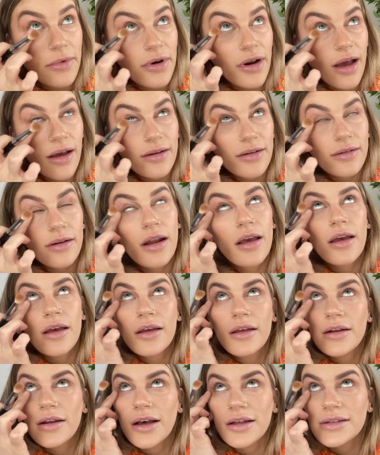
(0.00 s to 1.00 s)

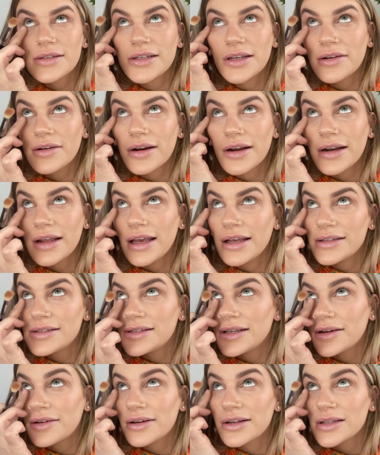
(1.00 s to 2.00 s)
Not secret, hate
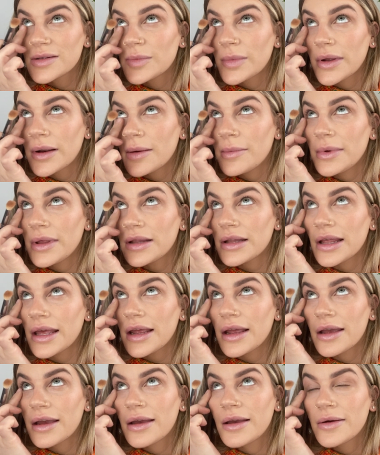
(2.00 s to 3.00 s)
secrets, but I mean,
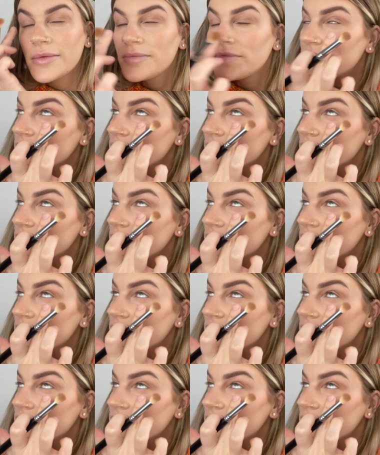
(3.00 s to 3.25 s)
like,